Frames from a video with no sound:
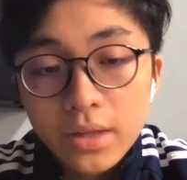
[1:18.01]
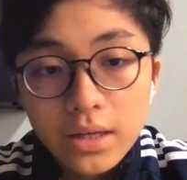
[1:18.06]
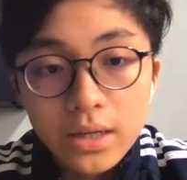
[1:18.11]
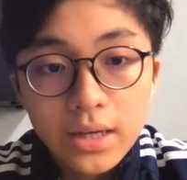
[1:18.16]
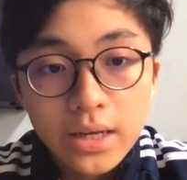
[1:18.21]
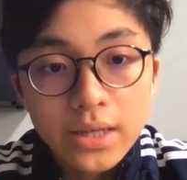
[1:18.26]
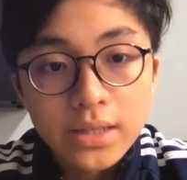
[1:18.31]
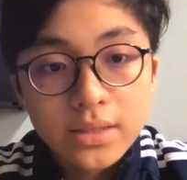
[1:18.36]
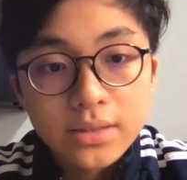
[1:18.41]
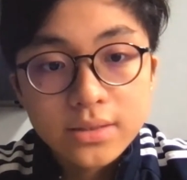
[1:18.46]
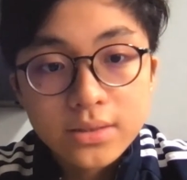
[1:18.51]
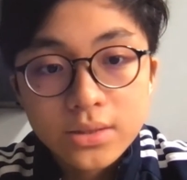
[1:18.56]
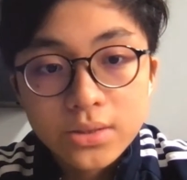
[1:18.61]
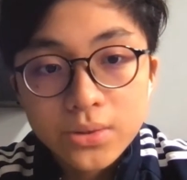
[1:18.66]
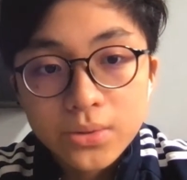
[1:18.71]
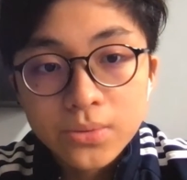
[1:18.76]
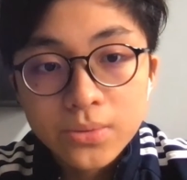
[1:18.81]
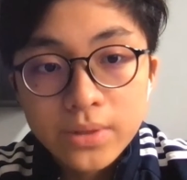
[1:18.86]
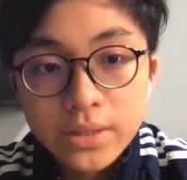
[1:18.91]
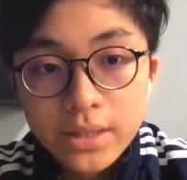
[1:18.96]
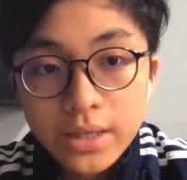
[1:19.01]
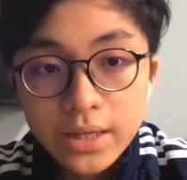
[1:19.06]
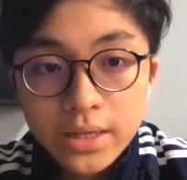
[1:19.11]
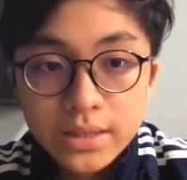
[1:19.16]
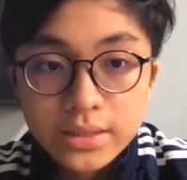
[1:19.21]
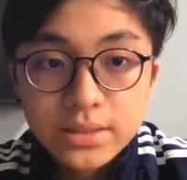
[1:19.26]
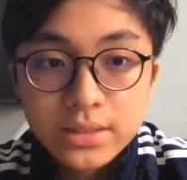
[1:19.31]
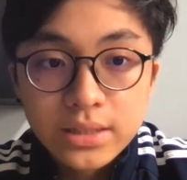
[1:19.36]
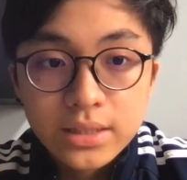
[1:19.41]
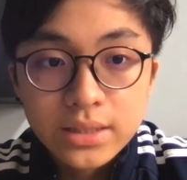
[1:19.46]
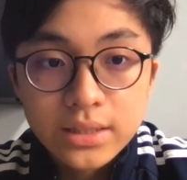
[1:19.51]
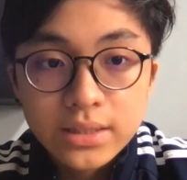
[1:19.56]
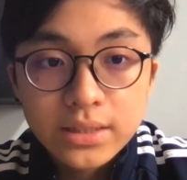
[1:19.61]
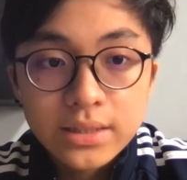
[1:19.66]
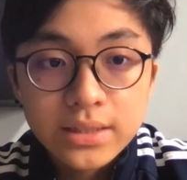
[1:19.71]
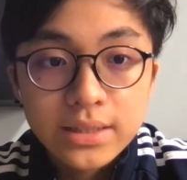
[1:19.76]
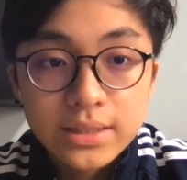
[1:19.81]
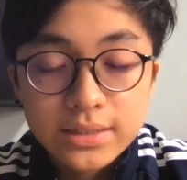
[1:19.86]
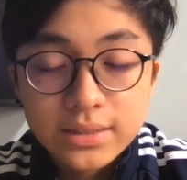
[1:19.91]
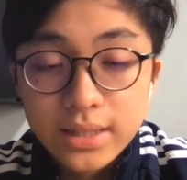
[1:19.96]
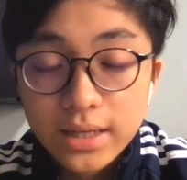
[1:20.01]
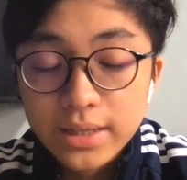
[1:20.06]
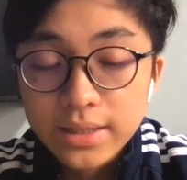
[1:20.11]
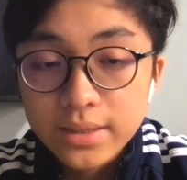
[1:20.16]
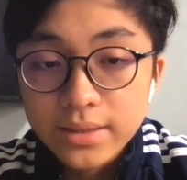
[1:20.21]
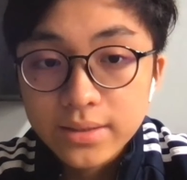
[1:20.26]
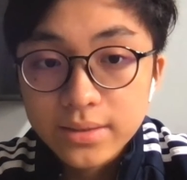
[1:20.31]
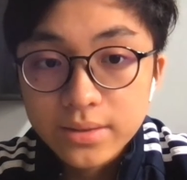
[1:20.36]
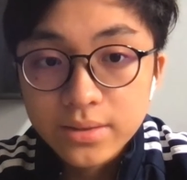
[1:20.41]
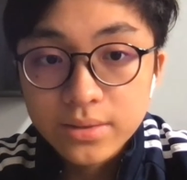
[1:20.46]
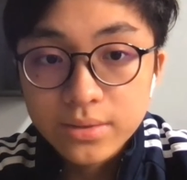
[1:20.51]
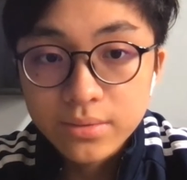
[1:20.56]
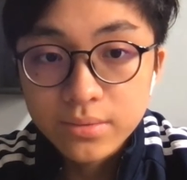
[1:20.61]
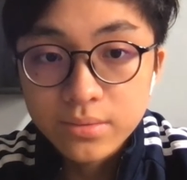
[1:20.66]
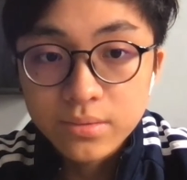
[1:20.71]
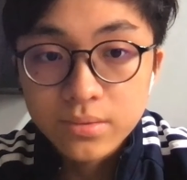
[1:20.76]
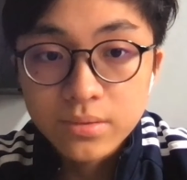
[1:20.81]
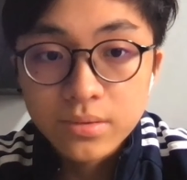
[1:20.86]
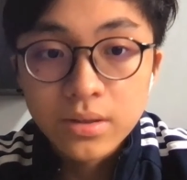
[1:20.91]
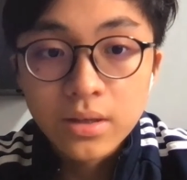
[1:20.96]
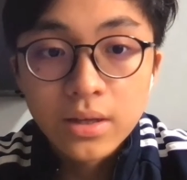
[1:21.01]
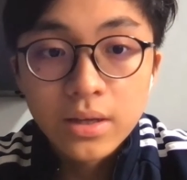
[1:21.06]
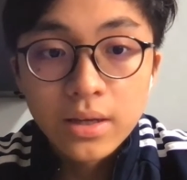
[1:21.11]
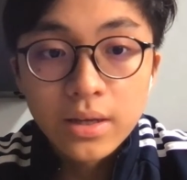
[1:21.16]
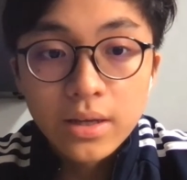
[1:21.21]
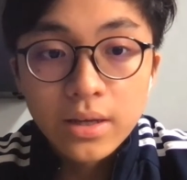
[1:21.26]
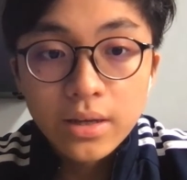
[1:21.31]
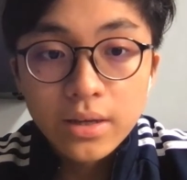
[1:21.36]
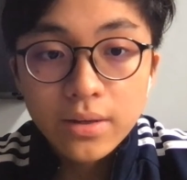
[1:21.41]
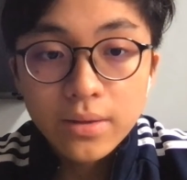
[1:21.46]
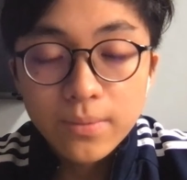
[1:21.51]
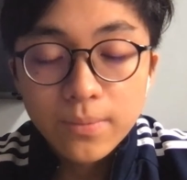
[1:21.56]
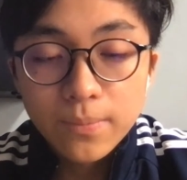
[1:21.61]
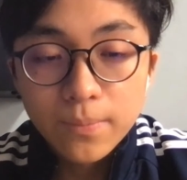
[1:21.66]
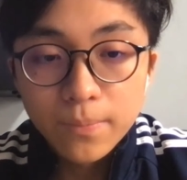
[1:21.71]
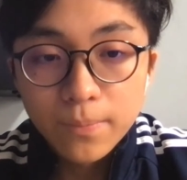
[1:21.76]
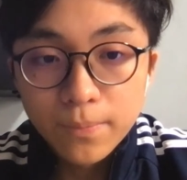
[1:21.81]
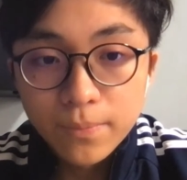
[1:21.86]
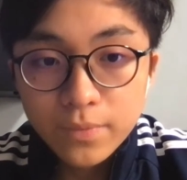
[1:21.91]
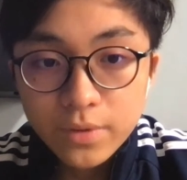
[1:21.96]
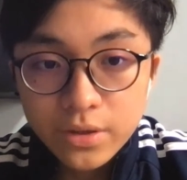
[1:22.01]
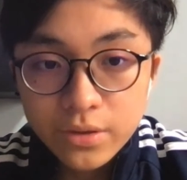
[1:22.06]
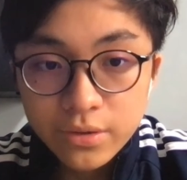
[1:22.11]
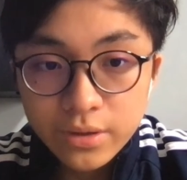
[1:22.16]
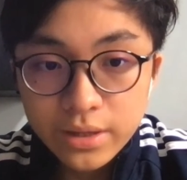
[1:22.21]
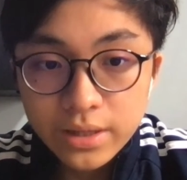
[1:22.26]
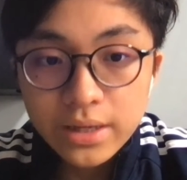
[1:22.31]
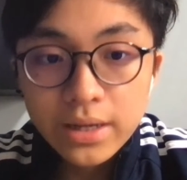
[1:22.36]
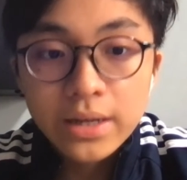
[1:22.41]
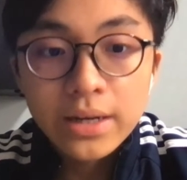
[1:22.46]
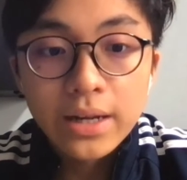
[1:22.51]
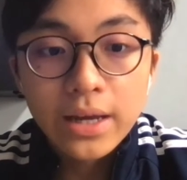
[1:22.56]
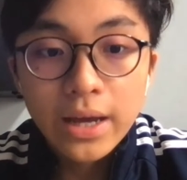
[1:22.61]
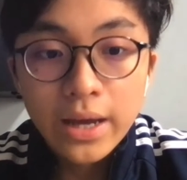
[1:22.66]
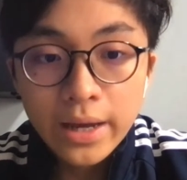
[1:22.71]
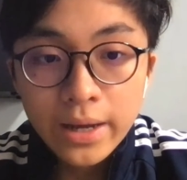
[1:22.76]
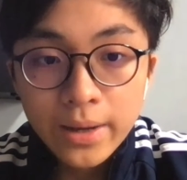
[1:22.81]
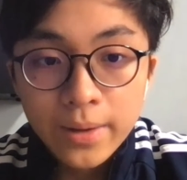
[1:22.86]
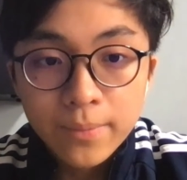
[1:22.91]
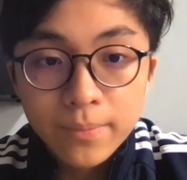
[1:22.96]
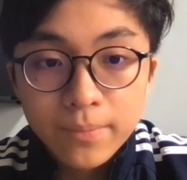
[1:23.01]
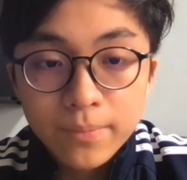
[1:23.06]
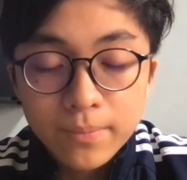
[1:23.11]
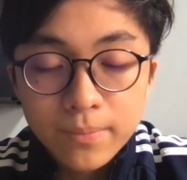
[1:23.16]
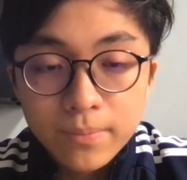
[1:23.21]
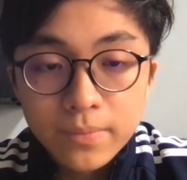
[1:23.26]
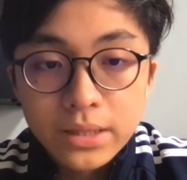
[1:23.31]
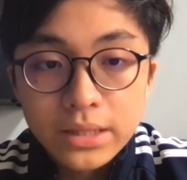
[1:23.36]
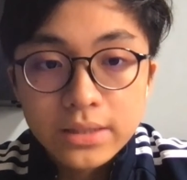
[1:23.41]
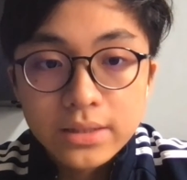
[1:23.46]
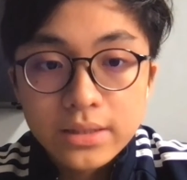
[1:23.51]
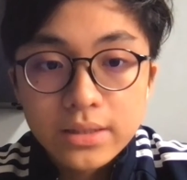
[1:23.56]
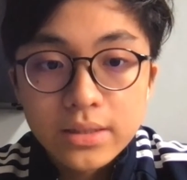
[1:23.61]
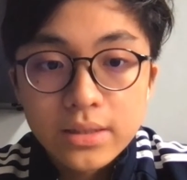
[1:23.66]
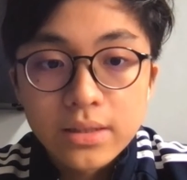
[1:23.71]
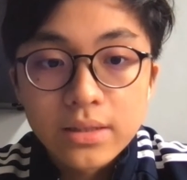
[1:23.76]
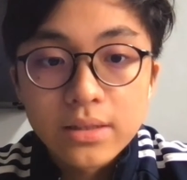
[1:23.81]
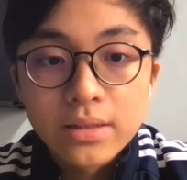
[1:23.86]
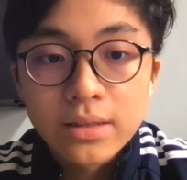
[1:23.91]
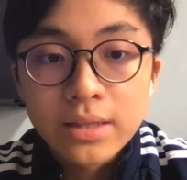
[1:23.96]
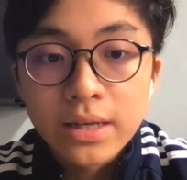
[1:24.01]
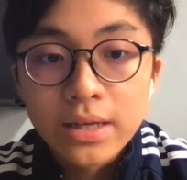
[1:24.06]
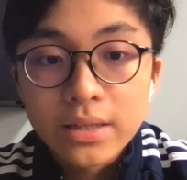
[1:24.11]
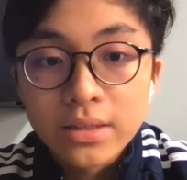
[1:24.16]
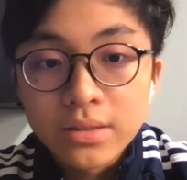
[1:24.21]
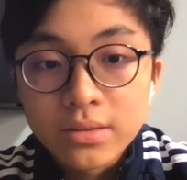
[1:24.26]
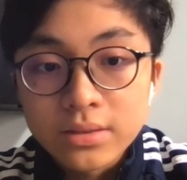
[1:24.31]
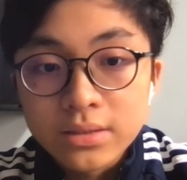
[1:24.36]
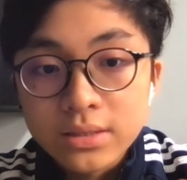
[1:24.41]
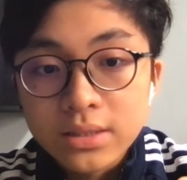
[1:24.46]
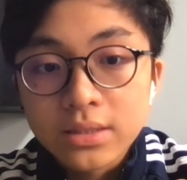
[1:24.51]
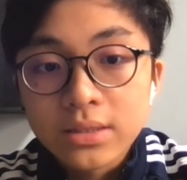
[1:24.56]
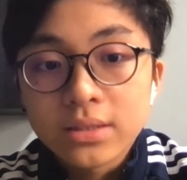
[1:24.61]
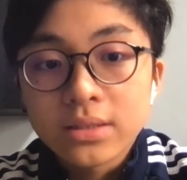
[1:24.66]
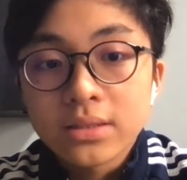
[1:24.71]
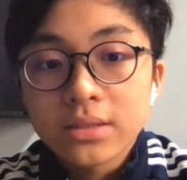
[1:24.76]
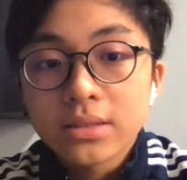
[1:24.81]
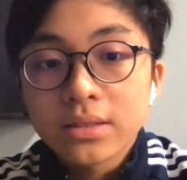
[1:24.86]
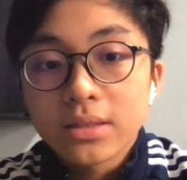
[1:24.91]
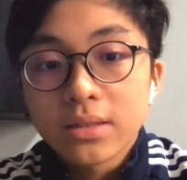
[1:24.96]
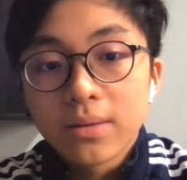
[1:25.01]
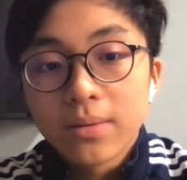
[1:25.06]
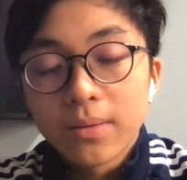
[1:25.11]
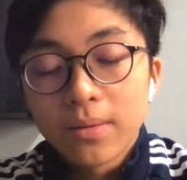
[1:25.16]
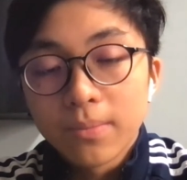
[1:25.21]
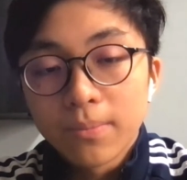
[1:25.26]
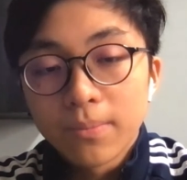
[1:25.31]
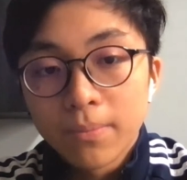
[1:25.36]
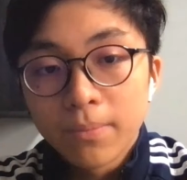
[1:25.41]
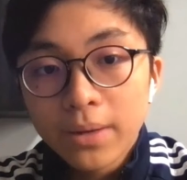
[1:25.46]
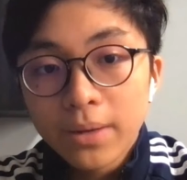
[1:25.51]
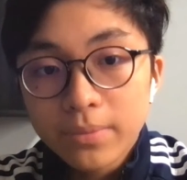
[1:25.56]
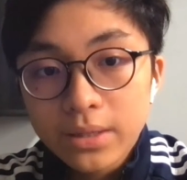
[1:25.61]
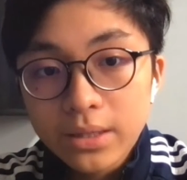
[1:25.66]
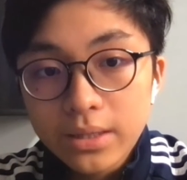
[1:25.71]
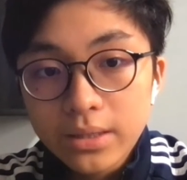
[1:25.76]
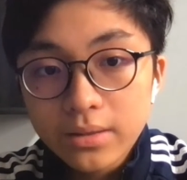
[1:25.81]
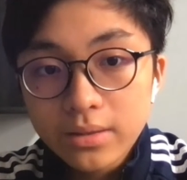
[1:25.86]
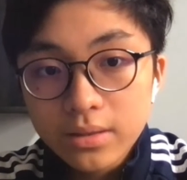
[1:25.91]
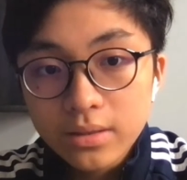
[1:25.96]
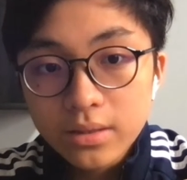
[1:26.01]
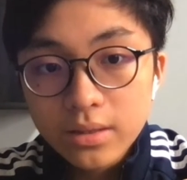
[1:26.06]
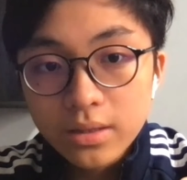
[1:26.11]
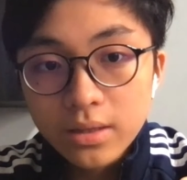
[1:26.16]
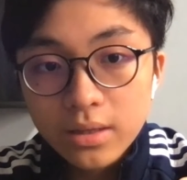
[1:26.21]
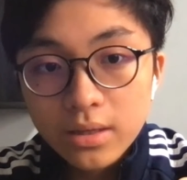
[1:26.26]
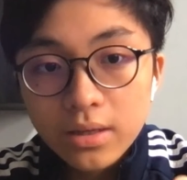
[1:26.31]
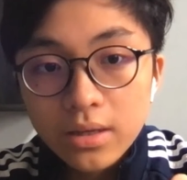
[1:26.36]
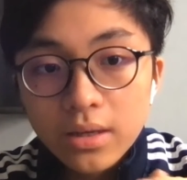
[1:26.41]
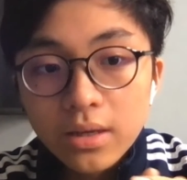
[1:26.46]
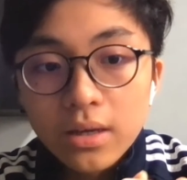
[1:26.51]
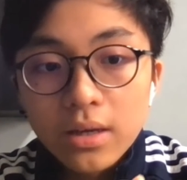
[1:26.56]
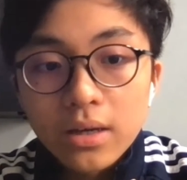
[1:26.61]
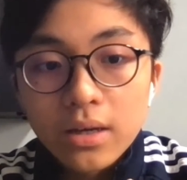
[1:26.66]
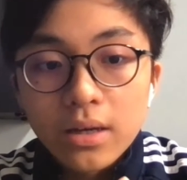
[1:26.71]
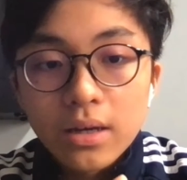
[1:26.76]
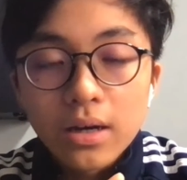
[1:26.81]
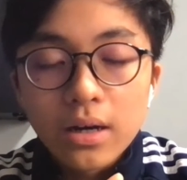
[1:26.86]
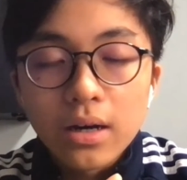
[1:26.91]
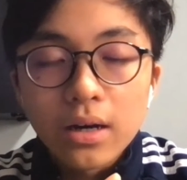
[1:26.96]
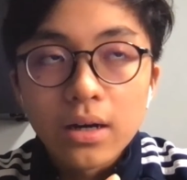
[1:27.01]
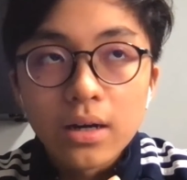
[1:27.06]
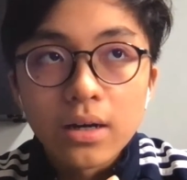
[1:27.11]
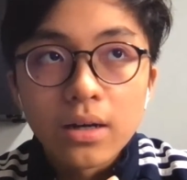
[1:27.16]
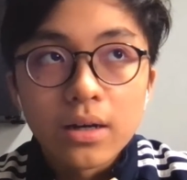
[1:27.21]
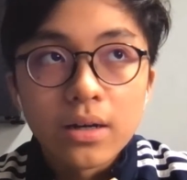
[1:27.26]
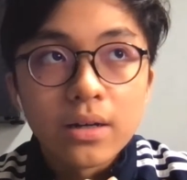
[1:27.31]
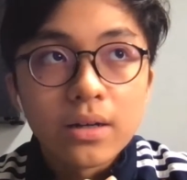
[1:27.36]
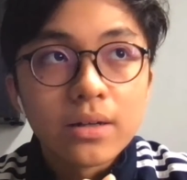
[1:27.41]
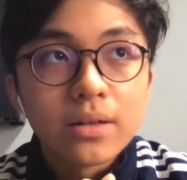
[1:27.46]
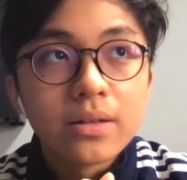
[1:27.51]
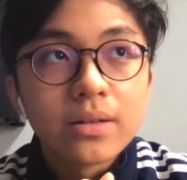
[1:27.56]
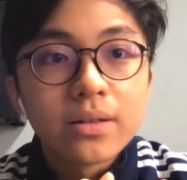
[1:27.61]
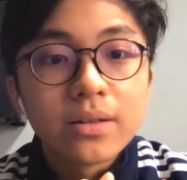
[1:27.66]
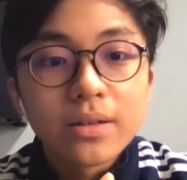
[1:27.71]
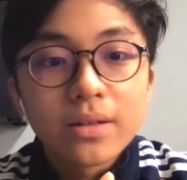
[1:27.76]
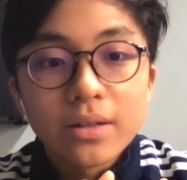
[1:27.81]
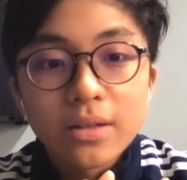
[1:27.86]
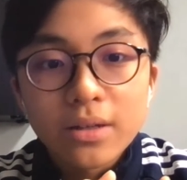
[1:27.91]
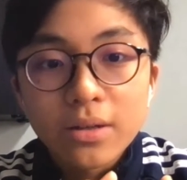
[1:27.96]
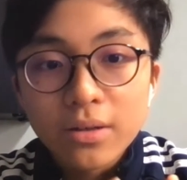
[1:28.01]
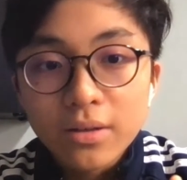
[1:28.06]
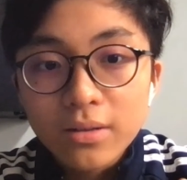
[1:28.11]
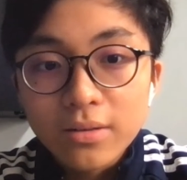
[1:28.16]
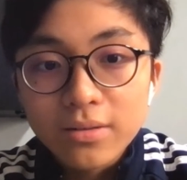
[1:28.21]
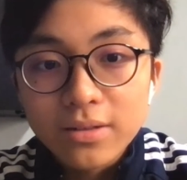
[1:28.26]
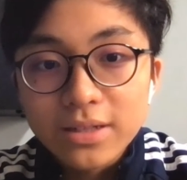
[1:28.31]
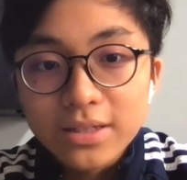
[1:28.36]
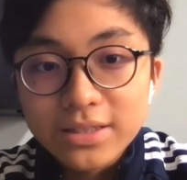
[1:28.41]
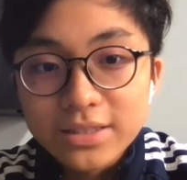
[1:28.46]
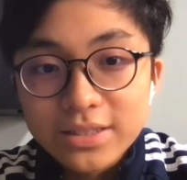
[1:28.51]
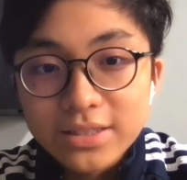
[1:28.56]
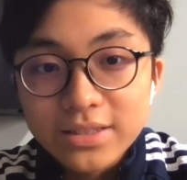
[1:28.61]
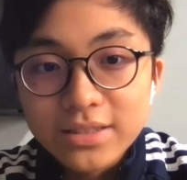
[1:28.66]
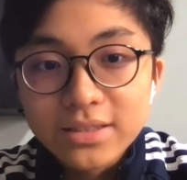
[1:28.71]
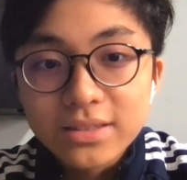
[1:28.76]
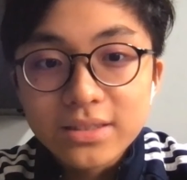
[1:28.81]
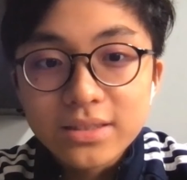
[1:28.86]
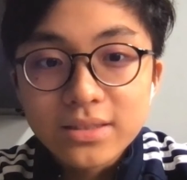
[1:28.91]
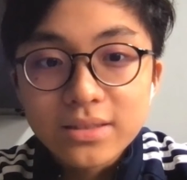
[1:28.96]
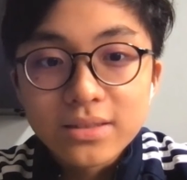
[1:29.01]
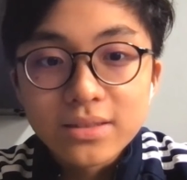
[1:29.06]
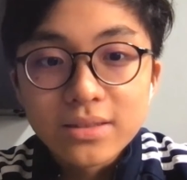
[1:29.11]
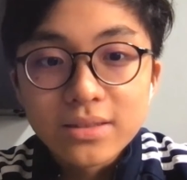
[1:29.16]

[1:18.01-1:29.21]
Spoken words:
And so we actually decided to create an app that uses MapKit for locations